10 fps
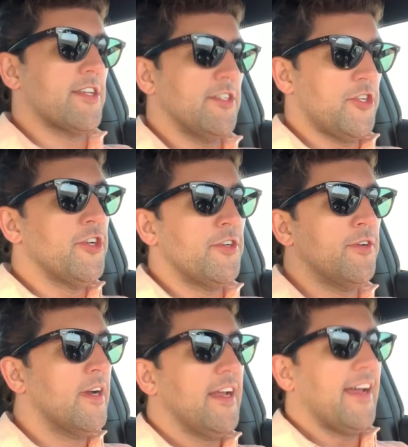could
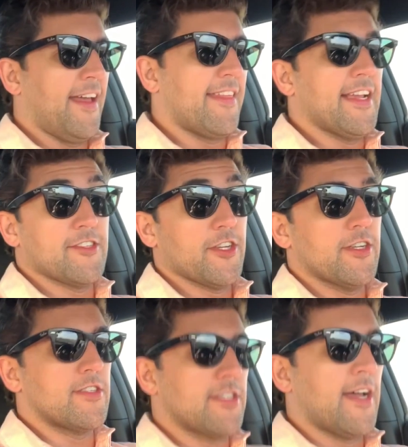do, I think is a
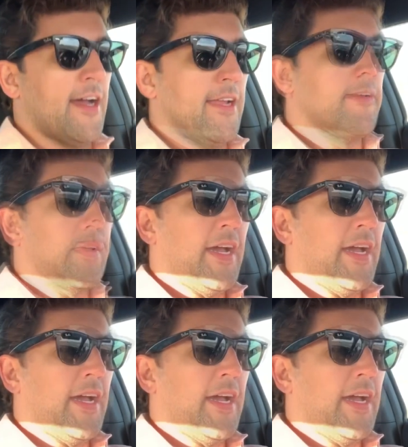good sign.